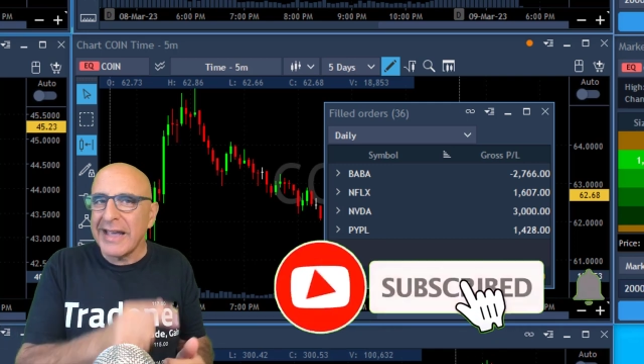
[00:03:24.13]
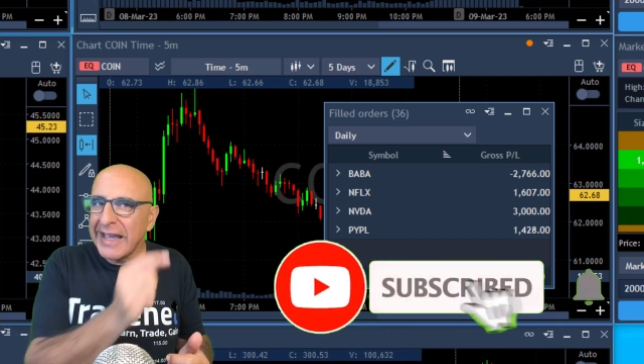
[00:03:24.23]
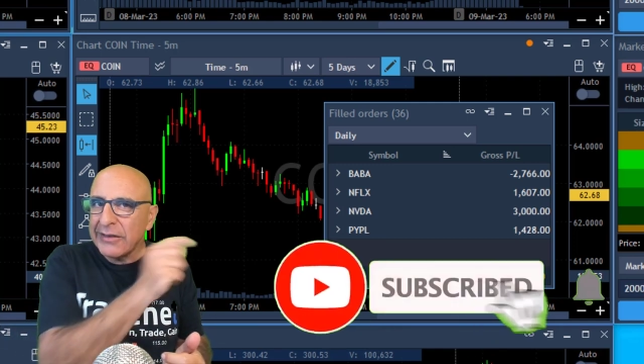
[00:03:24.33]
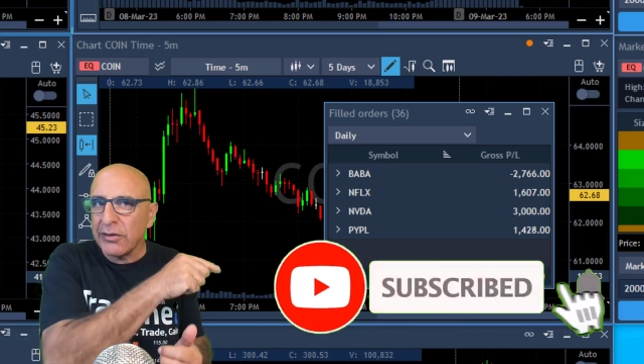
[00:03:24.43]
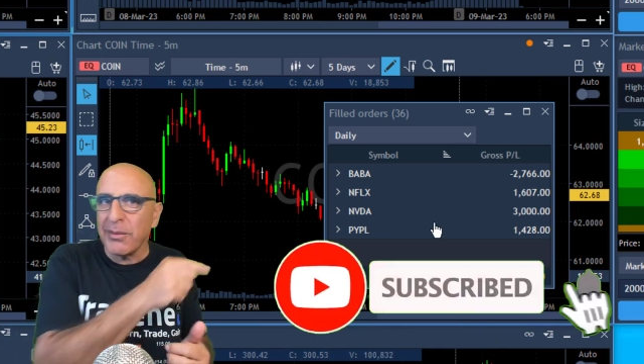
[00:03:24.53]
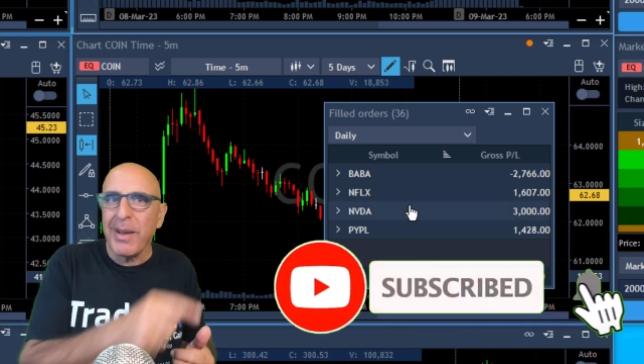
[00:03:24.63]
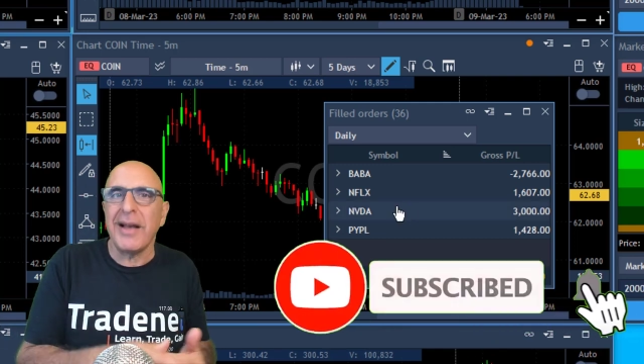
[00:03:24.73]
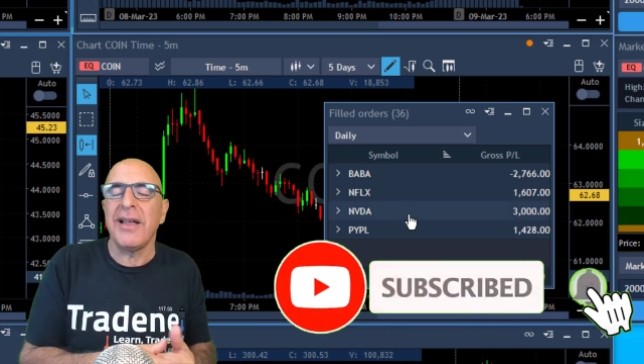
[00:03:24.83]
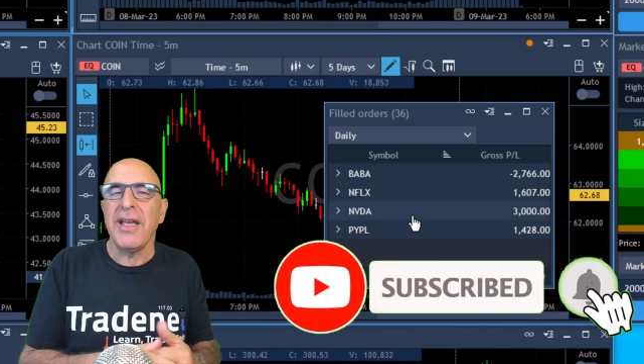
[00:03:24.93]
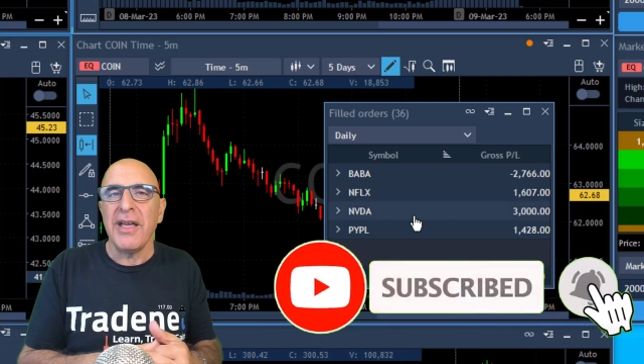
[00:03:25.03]
hit on the bell
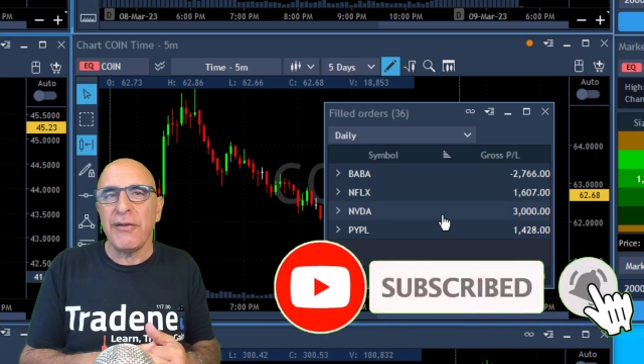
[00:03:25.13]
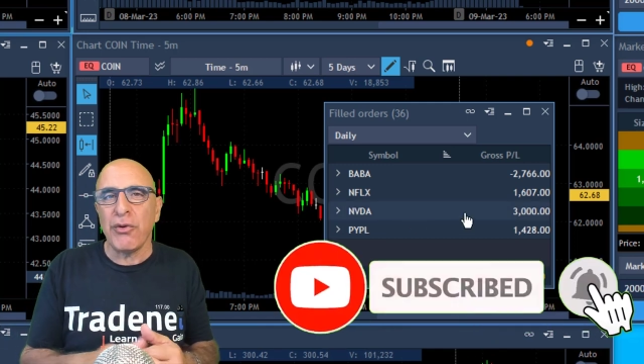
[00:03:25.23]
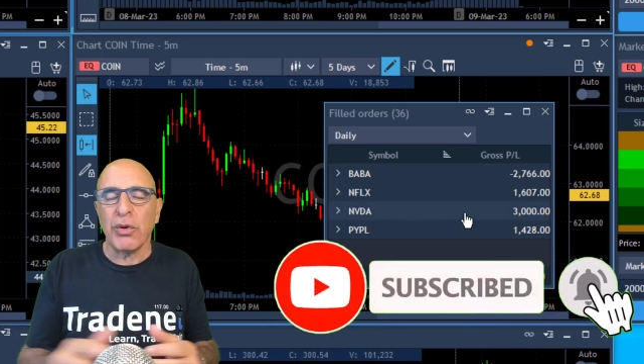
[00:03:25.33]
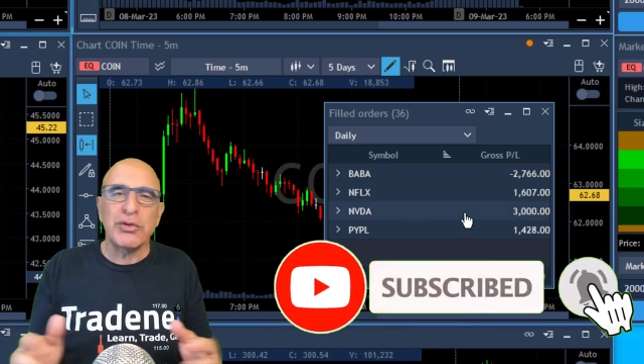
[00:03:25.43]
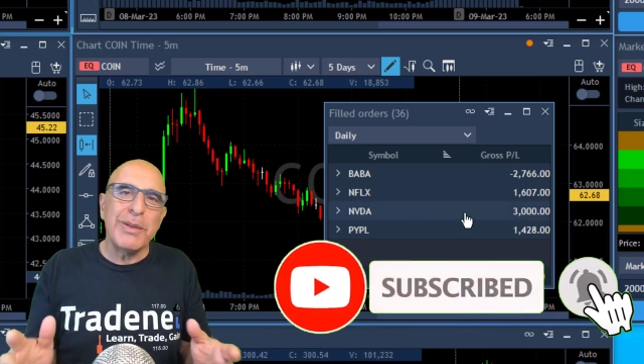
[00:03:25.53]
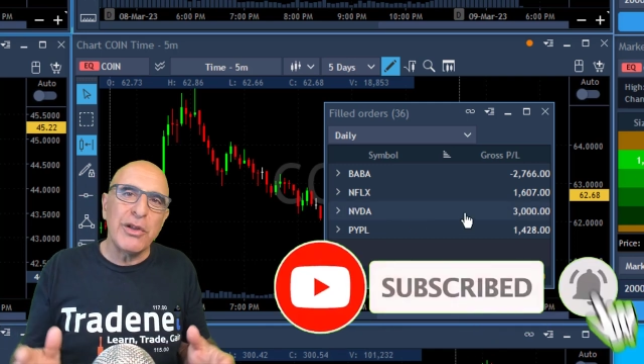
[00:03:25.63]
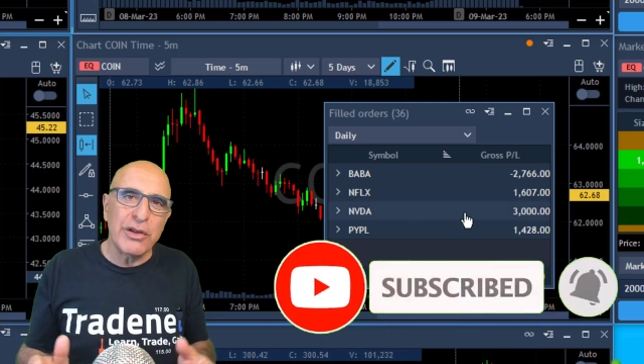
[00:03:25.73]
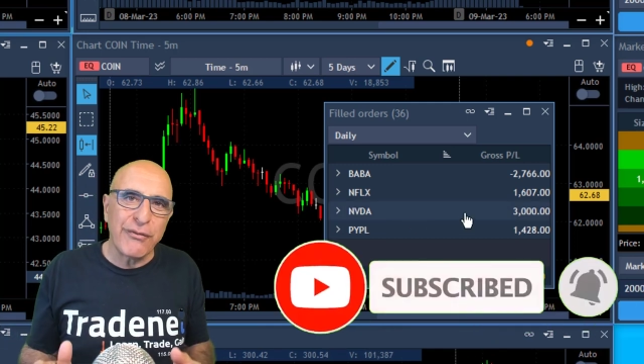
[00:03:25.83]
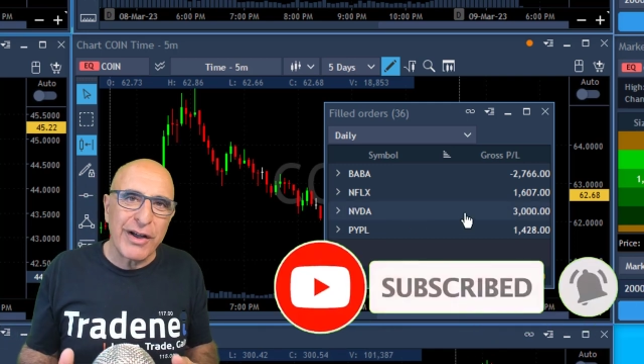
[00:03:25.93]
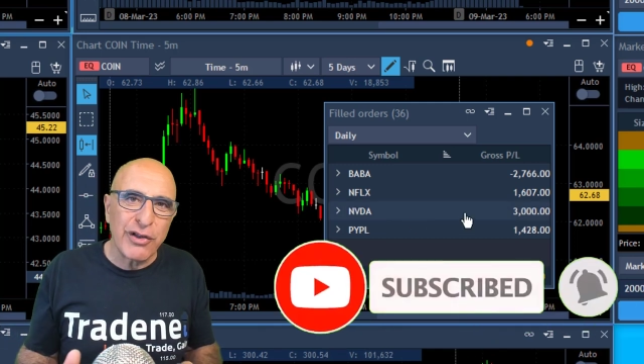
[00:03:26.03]
if you want to be
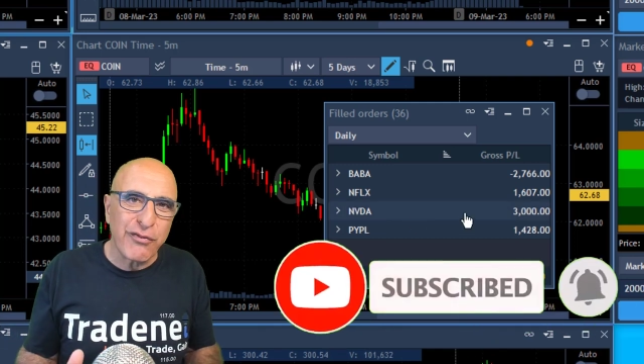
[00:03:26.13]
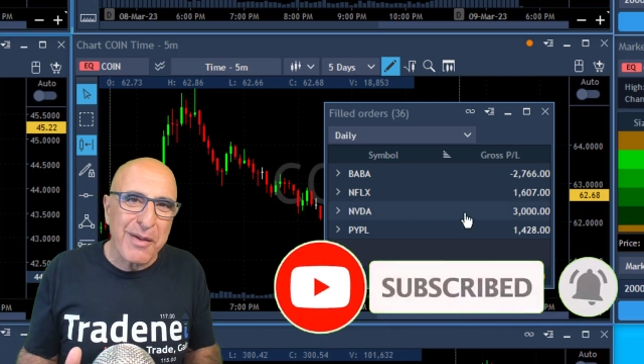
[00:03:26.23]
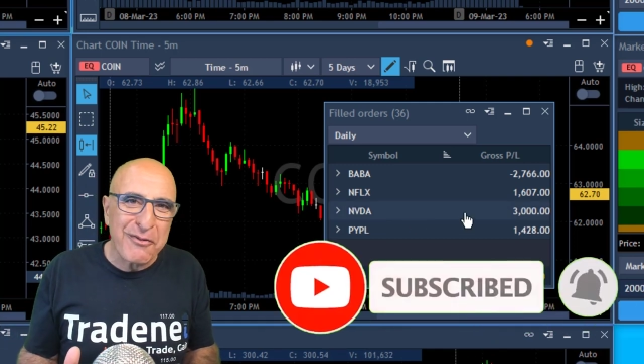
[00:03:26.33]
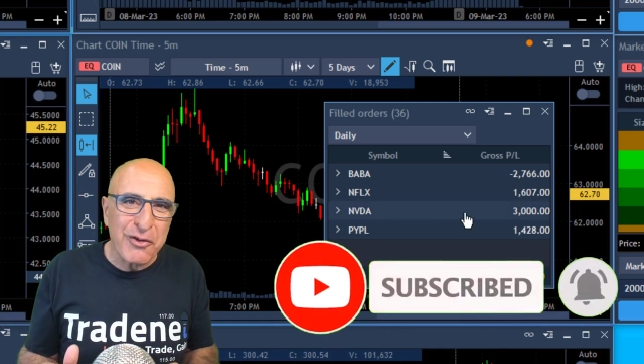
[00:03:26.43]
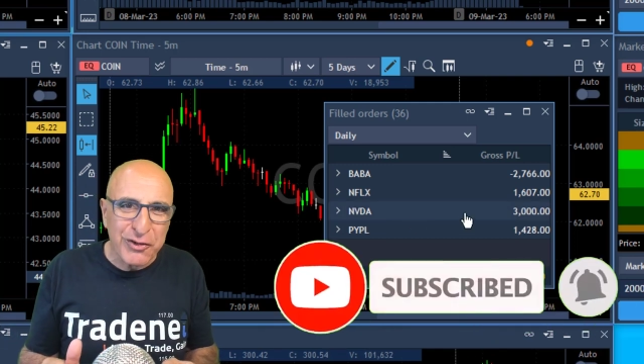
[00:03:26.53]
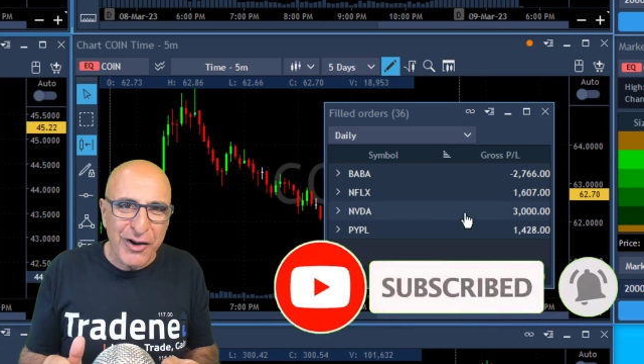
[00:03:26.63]
notified of my future